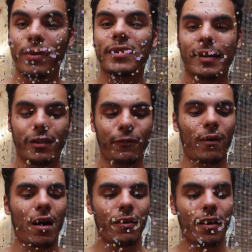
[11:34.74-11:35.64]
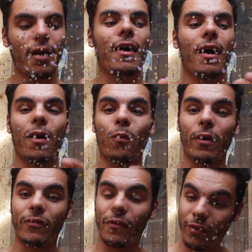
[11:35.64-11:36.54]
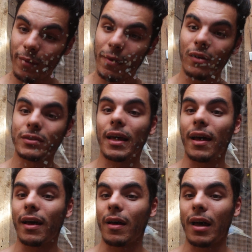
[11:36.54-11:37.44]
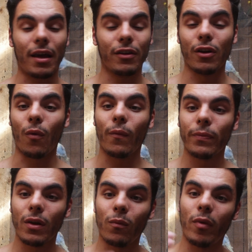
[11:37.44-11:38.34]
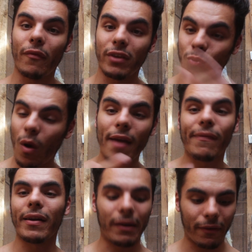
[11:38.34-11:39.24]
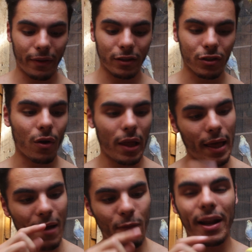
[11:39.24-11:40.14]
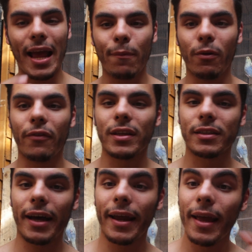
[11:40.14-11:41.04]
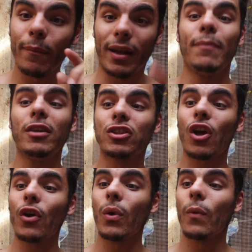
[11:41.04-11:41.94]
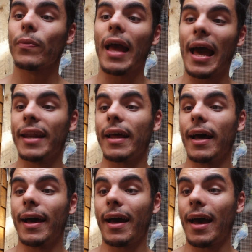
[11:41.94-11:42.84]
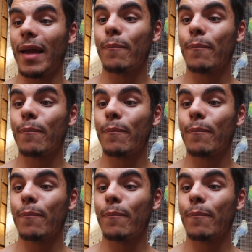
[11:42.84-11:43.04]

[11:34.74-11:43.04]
protective father with the females, you know, with his wife and everything. So really happy with this guy. But let me show you a